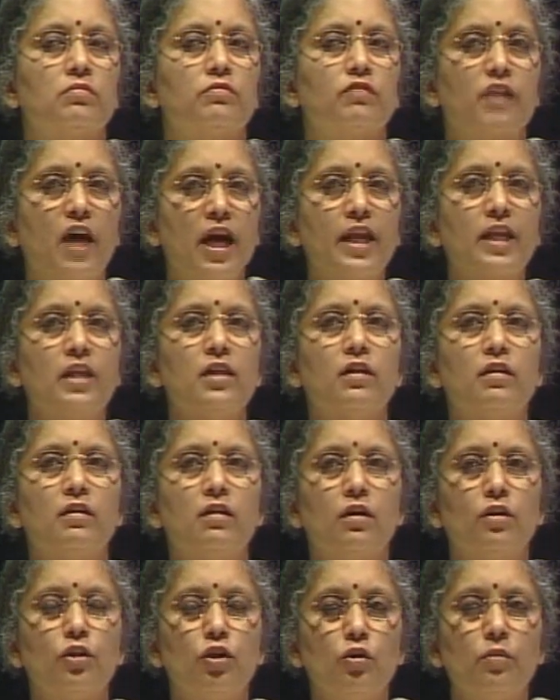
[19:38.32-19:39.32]
find
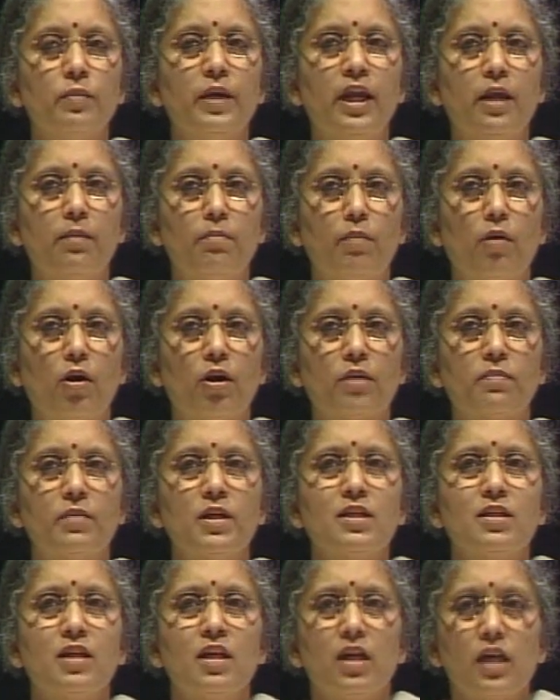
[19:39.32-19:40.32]
a human
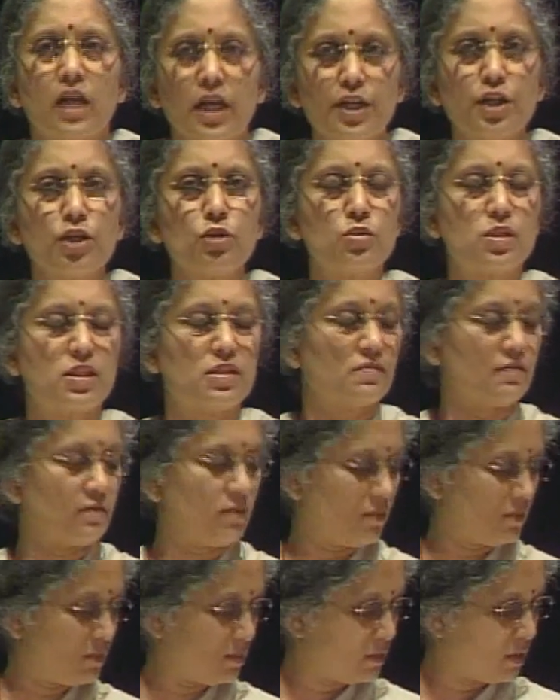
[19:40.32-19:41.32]
embodiment conducive.
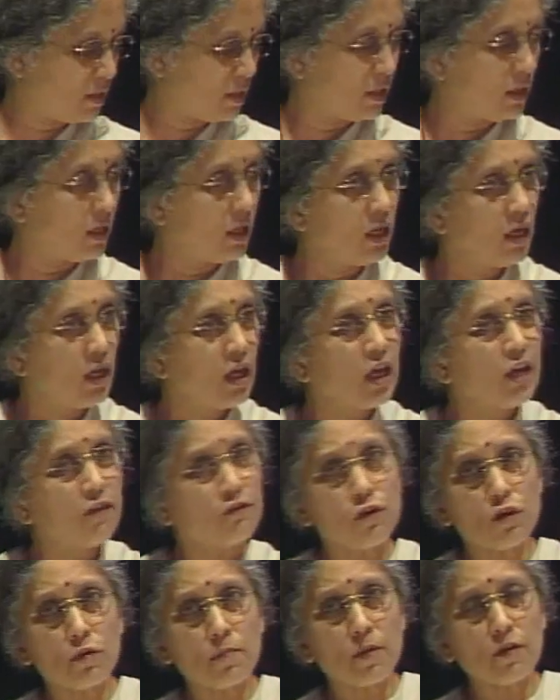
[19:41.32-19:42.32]

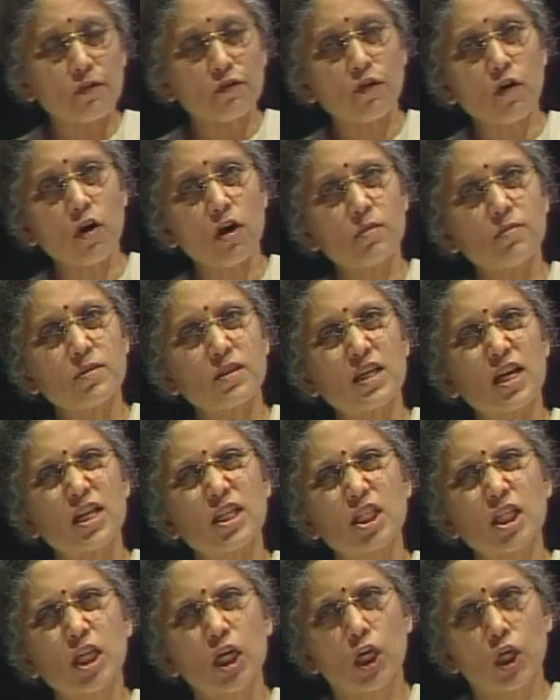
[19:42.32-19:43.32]
If you perform
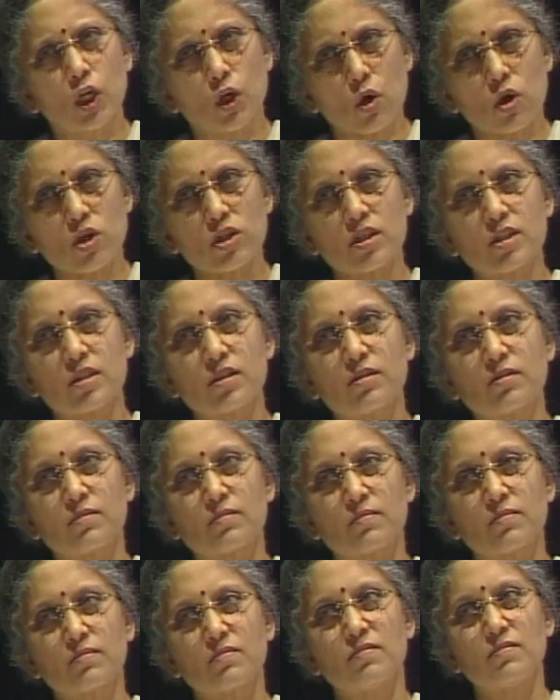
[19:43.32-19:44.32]
such
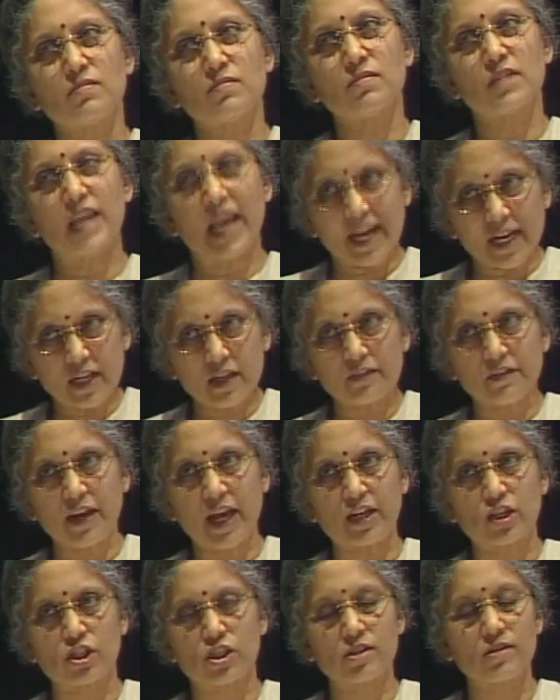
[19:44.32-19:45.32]
gross negative
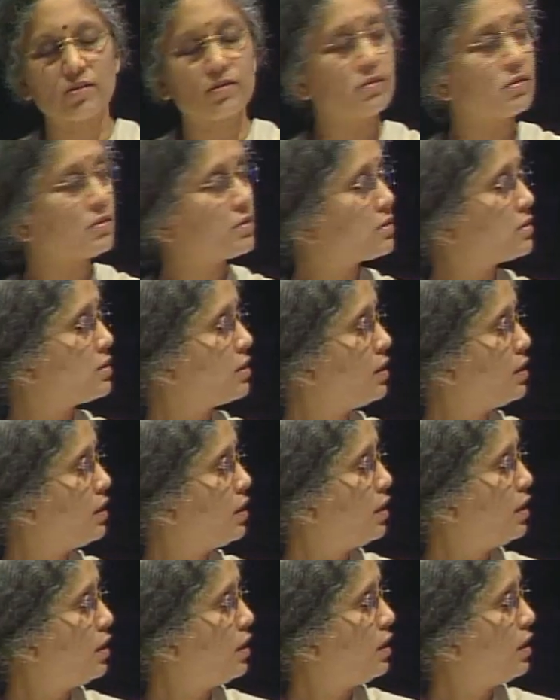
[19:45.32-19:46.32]
actions
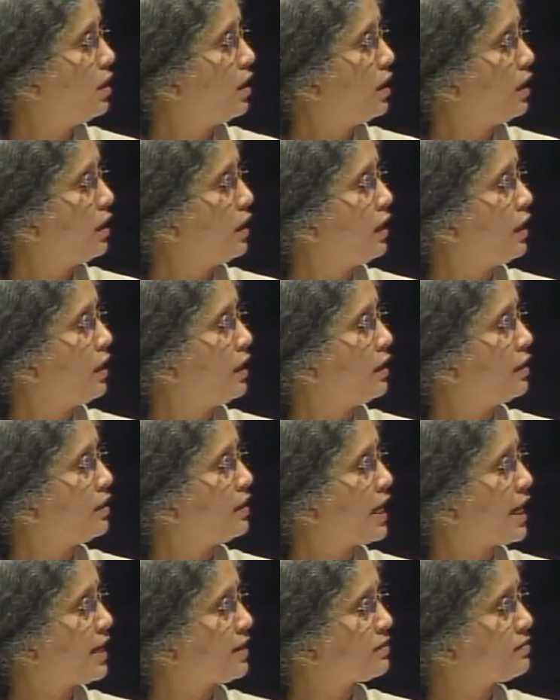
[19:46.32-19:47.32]

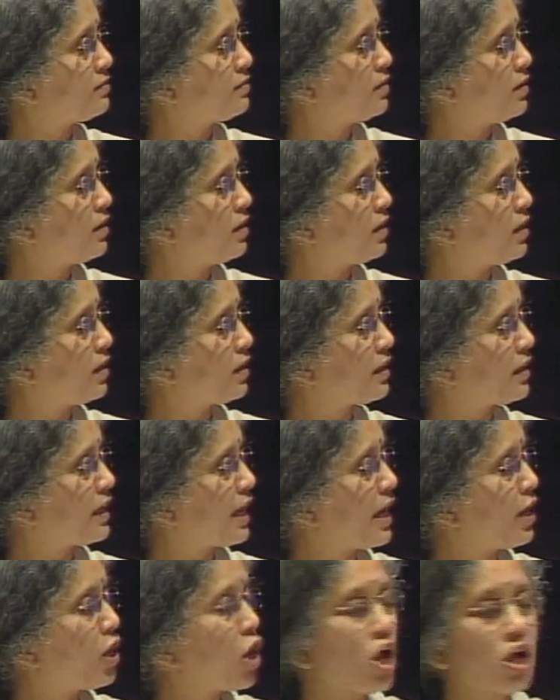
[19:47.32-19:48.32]
that
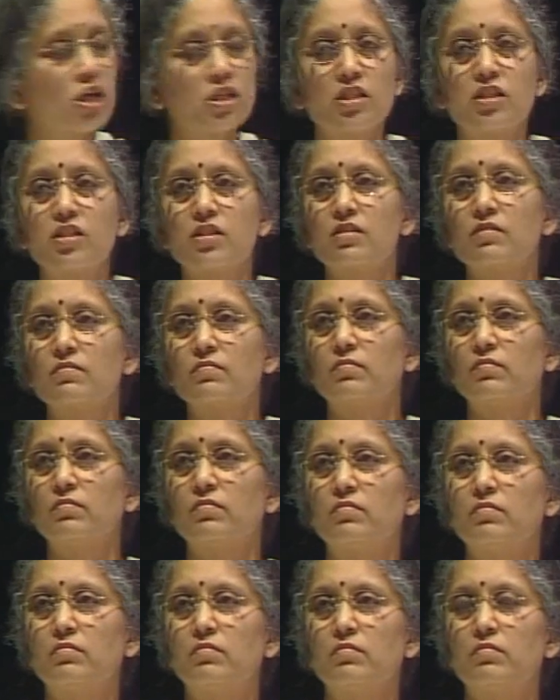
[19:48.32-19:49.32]
cannot
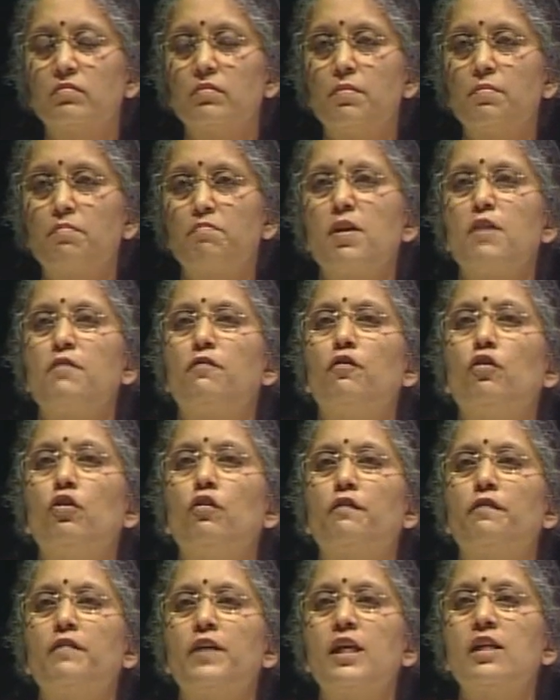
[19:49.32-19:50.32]
be
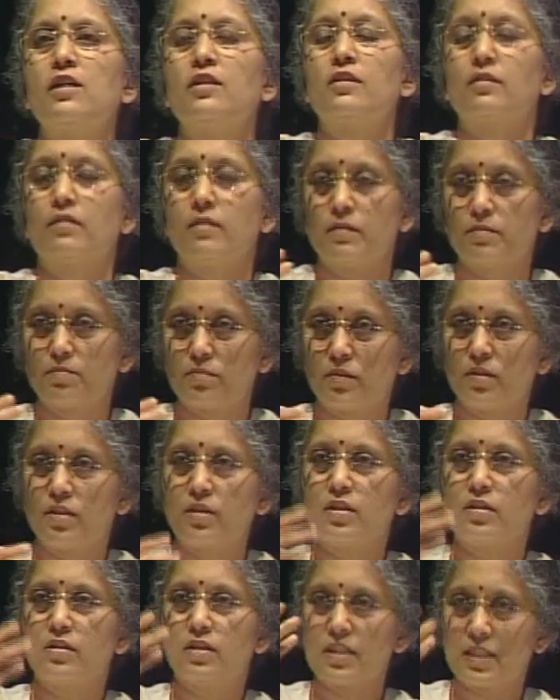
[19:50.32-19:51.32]
fulfilled the,
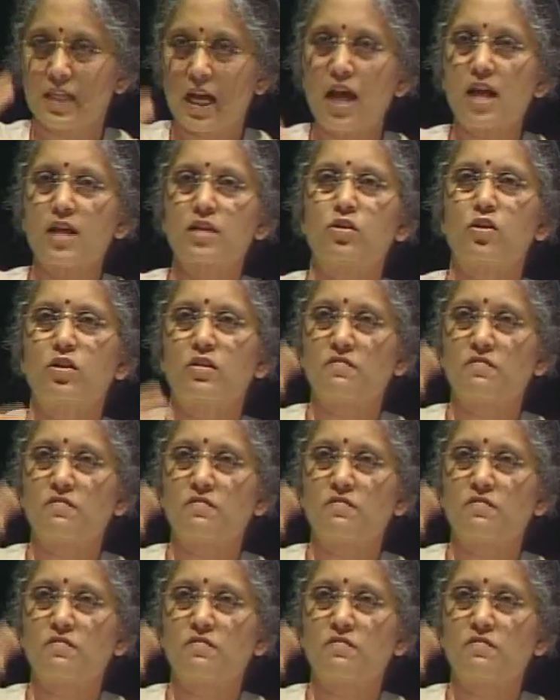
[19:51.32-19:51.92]
the desires